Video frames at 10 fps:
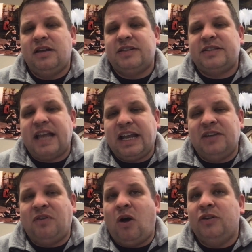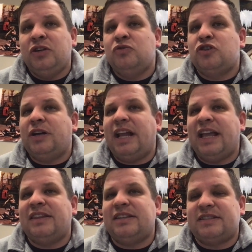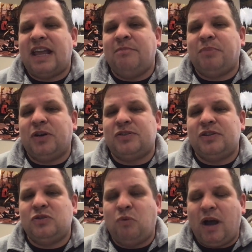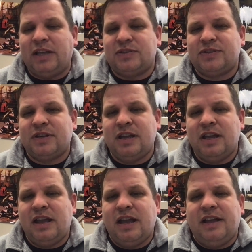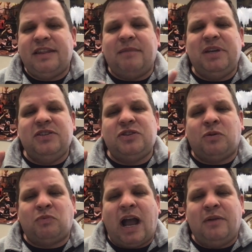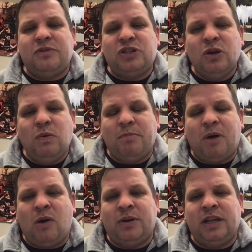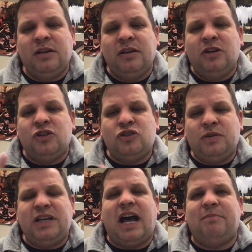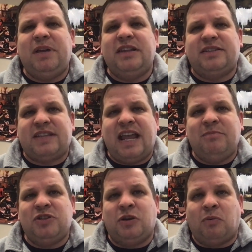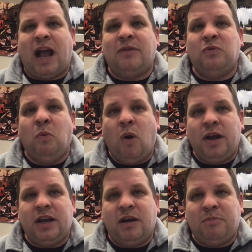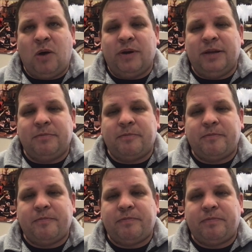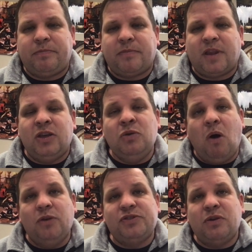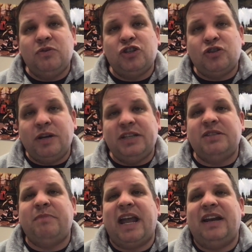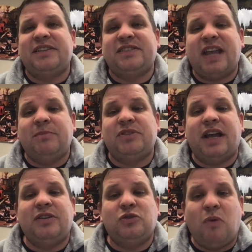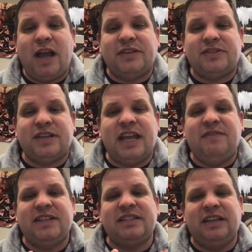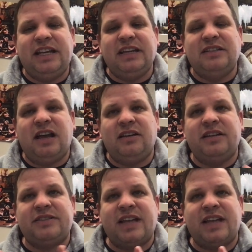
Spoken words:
Second of all, you shouldn't hit the same person twice. That means your round 2 opponent should not be the same as your round 1 opponent. You also shouldn't debate on the same side twice if it's Lincoln Douglas